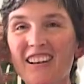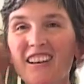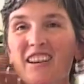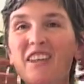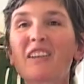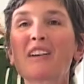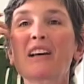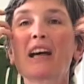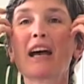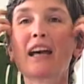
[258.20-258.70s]

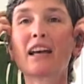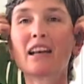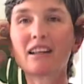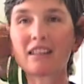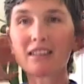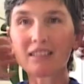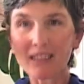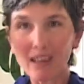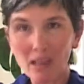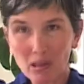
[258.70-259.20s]
Okay,
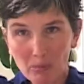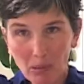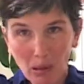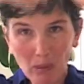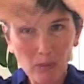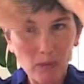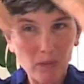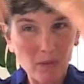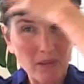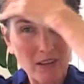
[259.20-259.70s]
I hope
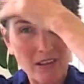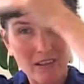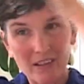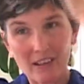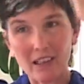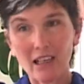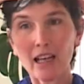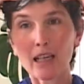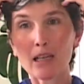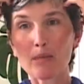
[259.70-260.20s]
I'm
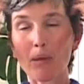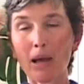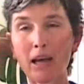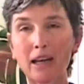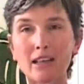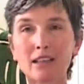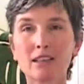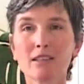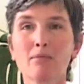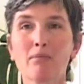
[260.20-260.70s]
slightly
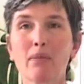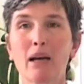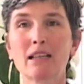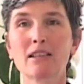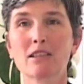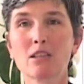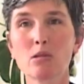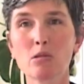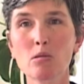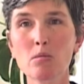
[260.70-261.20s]
back
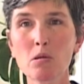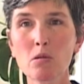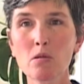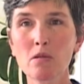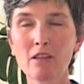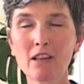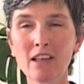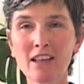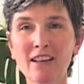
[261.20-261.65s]
to normal.